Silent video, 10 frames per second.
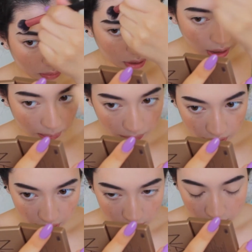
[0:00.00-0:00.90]
where I
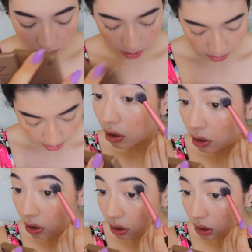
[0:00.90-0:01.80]
apply the,
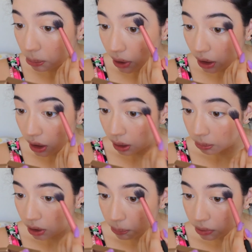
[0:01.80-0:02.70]
the cream highlight, I'm
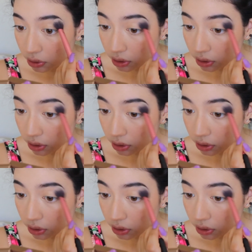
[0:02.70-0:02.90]
gonna put